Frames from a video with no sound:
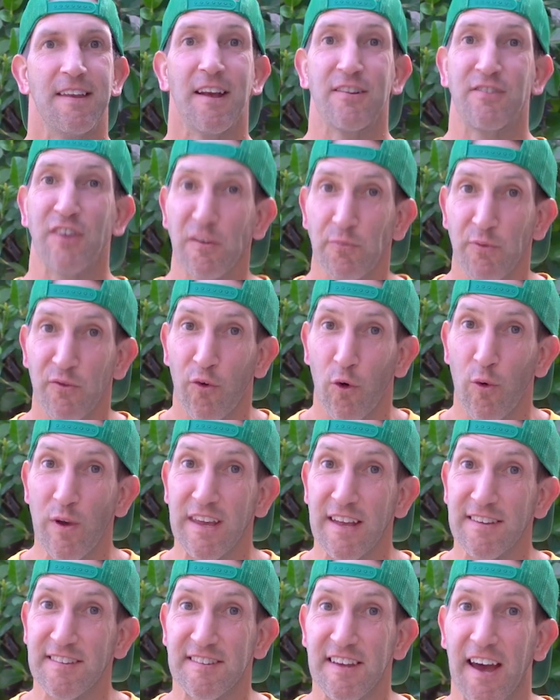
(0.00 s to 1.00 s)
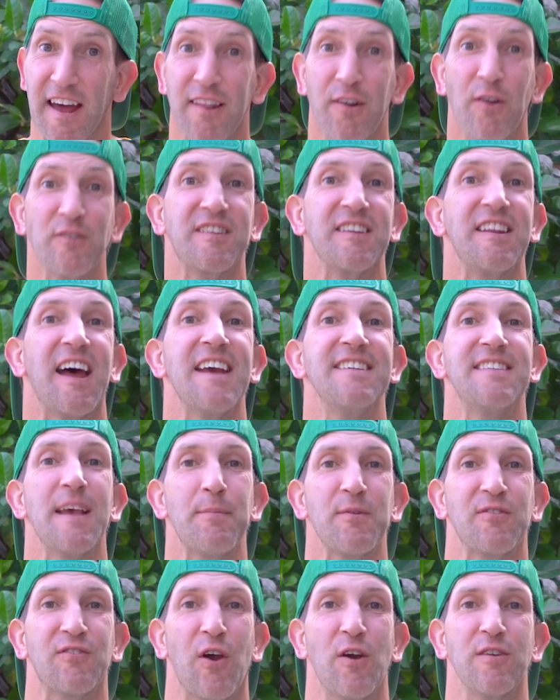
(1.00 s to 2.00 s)
Now, just before we get started on today's
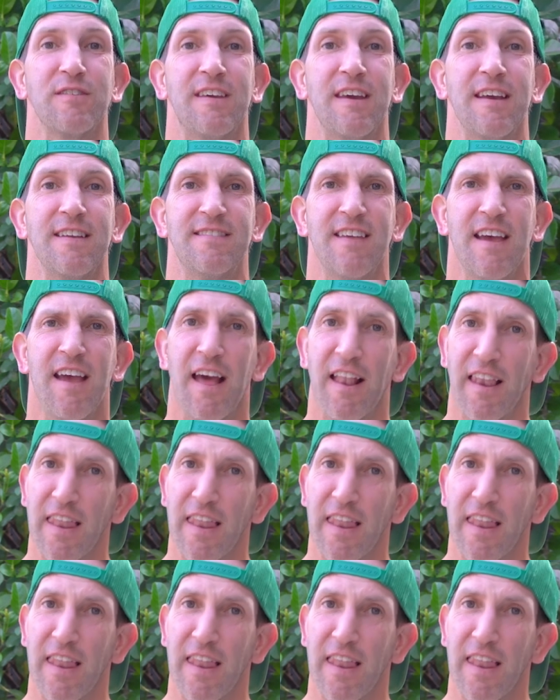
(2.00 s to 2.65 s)
episode, kids,